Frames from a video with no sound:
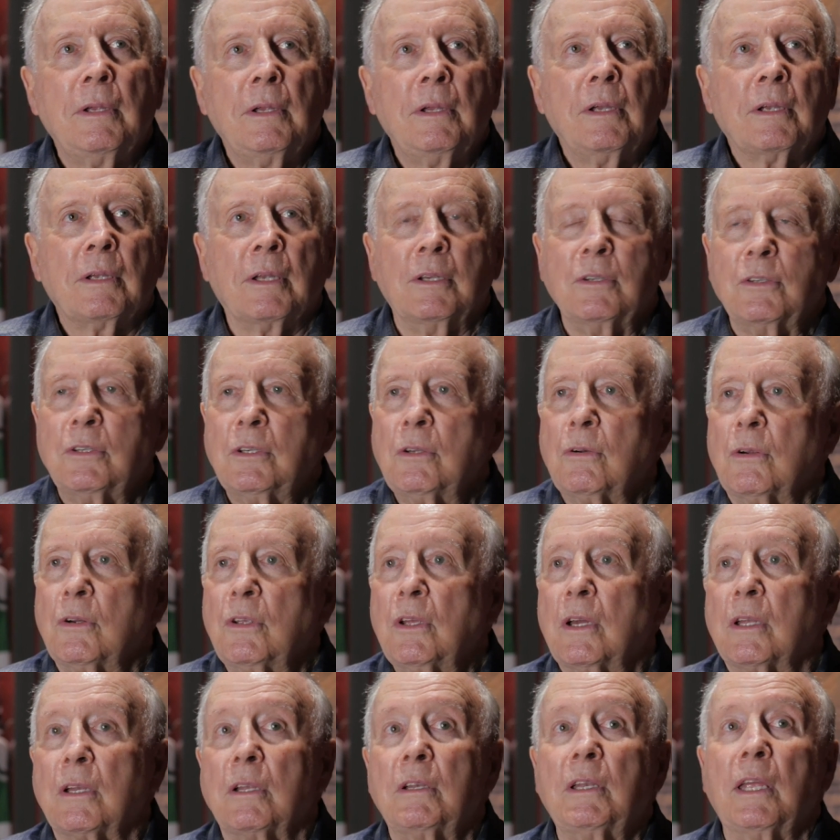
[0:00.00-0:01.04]
Because, you know, you
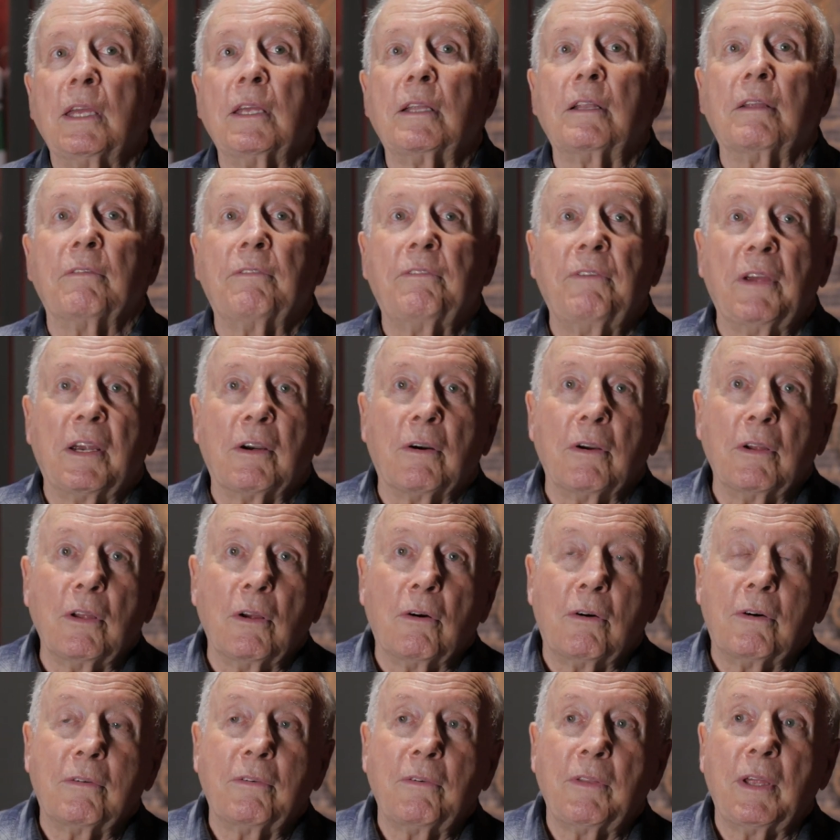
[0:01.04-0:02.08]
got to take the ferry
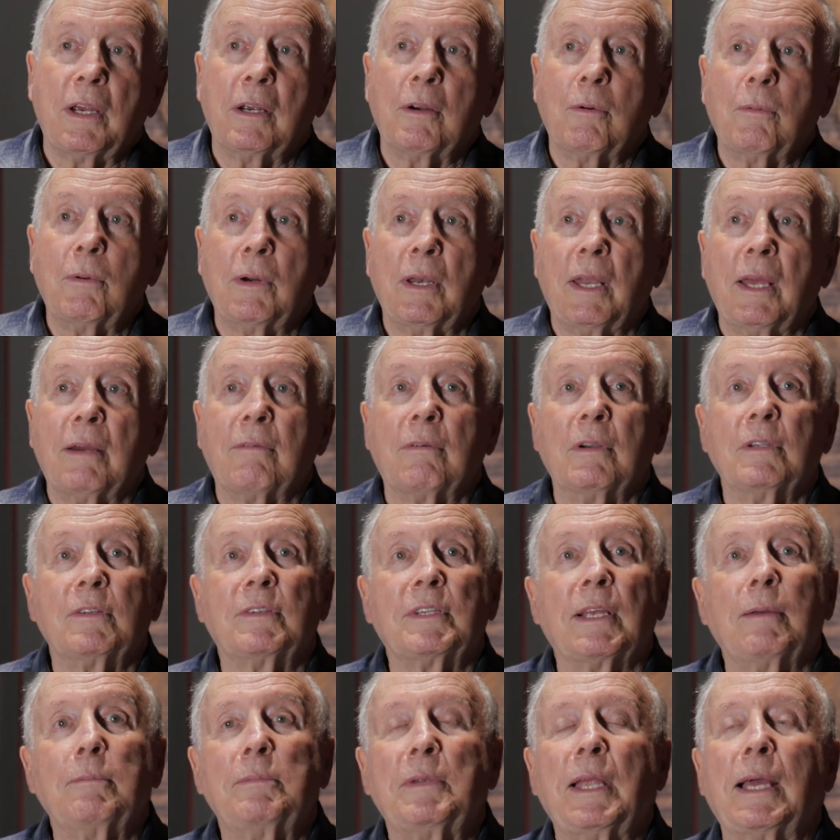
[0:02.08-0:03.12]
over there and whatever. And
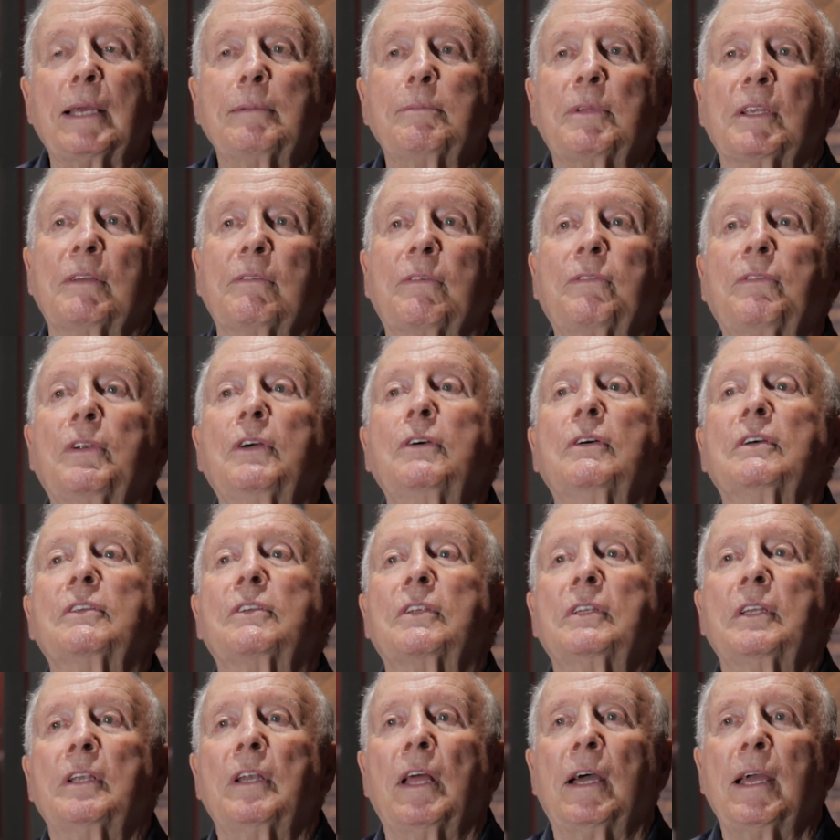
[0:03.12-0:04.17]
sometimes they flew us
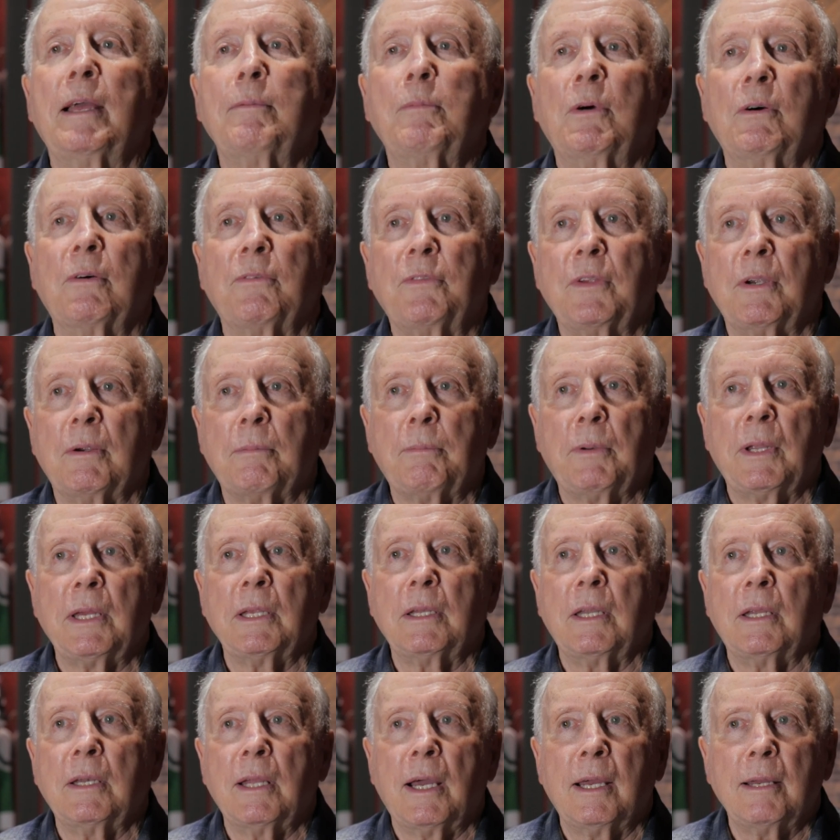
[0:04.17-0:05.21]
to Nanaimo if they were playing
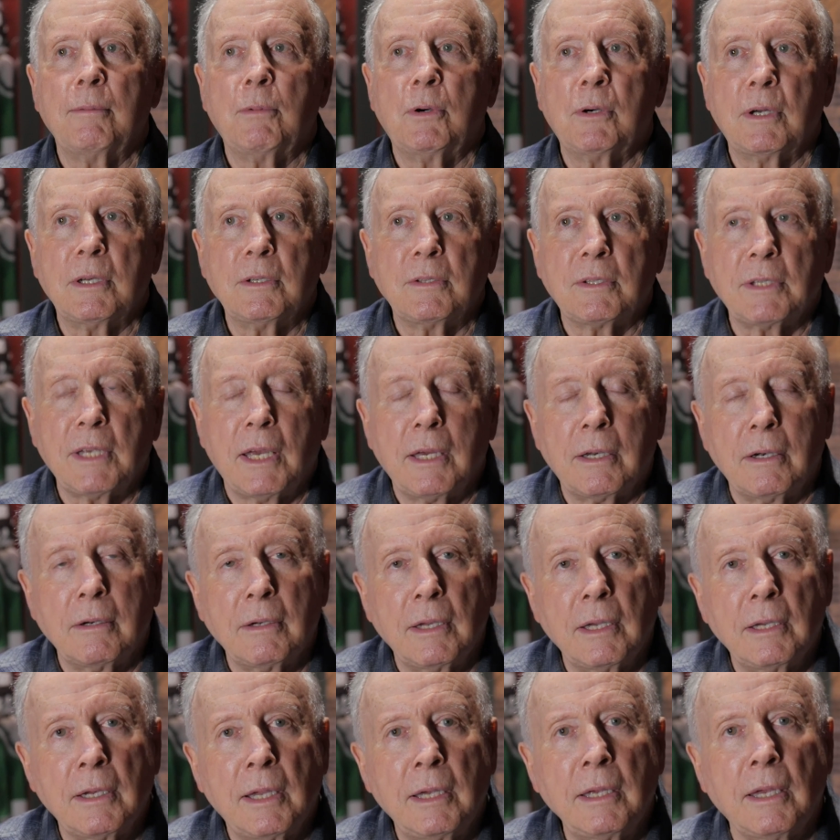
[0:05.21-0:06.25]
the Nanaimo on a
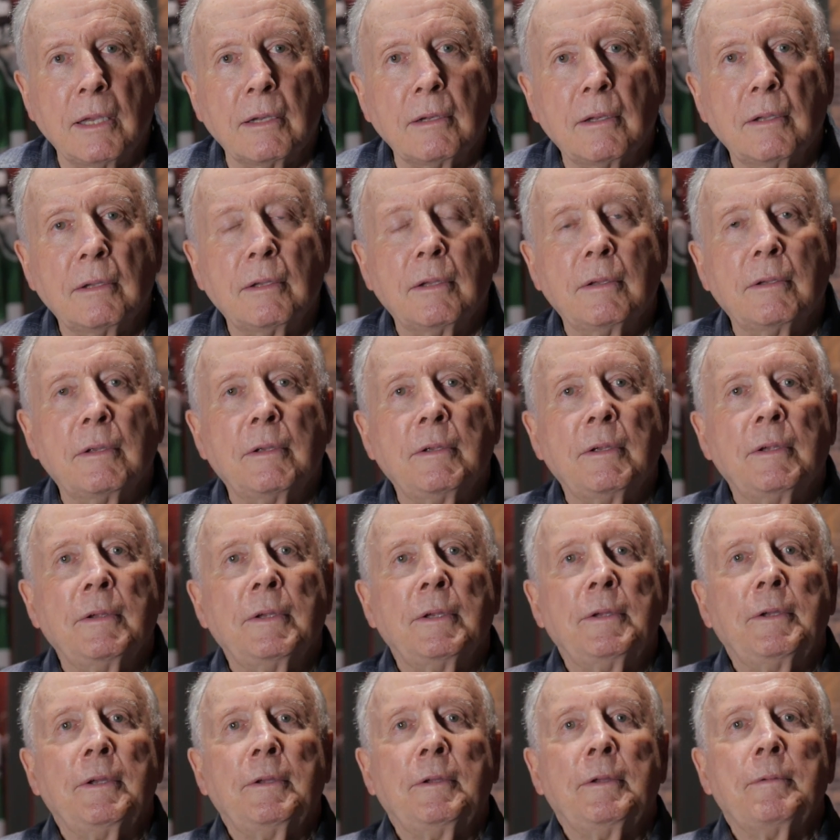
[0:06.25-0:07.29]
Saturday night.
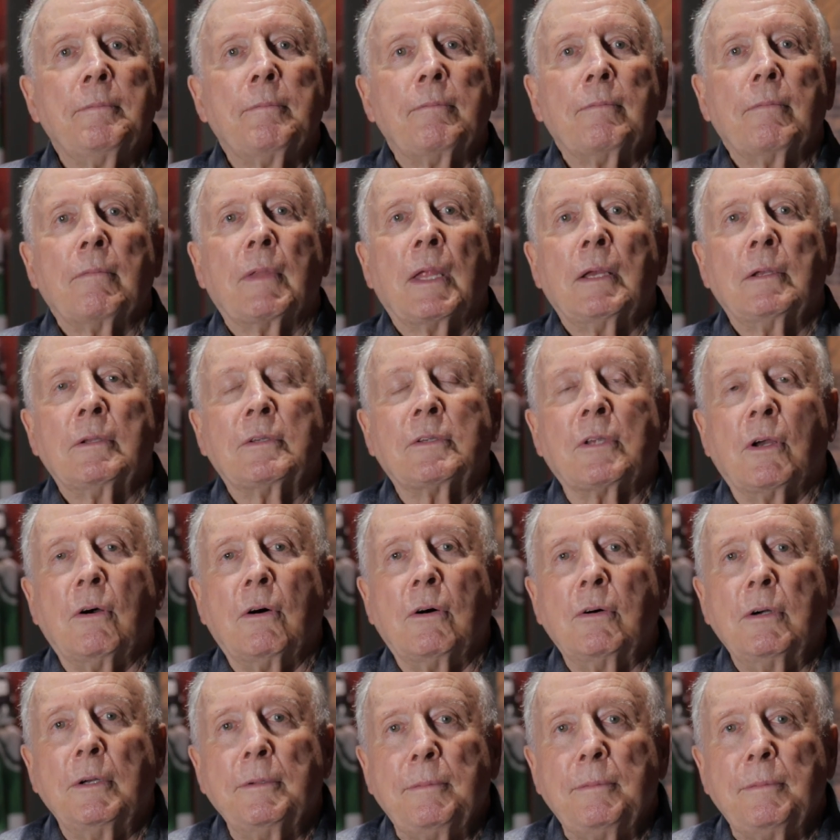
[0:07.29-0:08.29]
So